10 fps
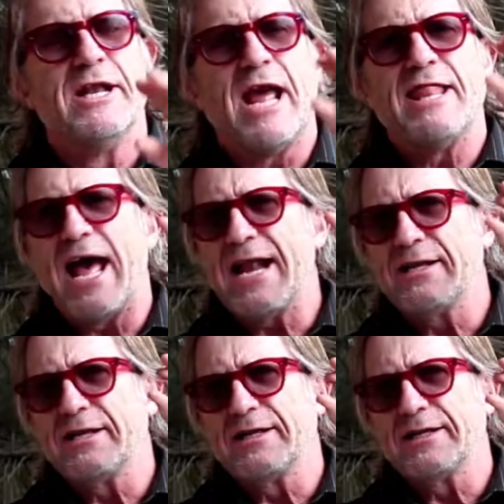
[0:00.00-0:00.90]
Now that
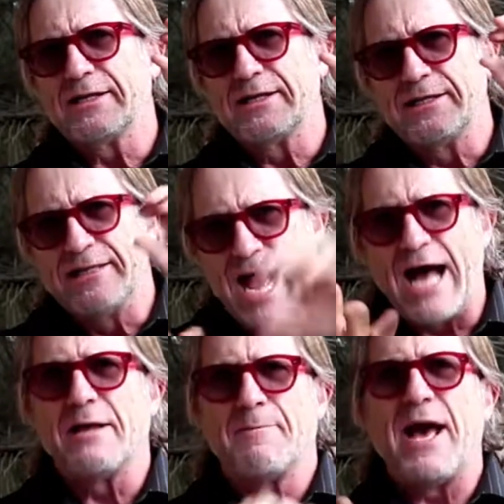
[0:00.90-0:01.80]

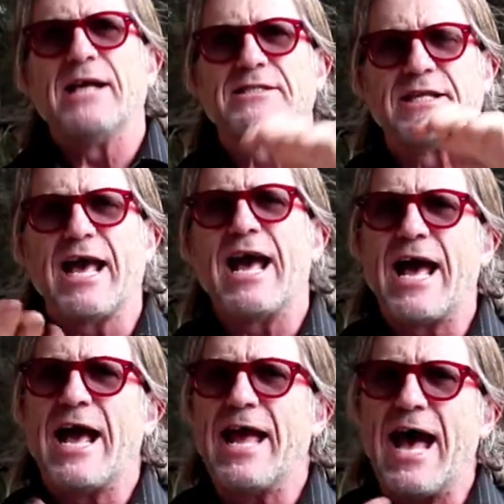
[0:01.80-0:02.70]
database, the
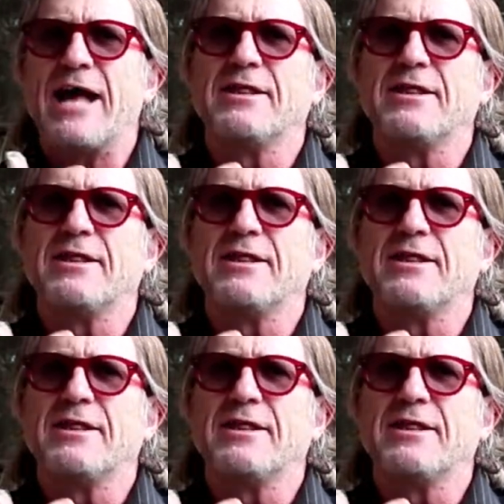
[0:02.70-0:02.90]
AAR,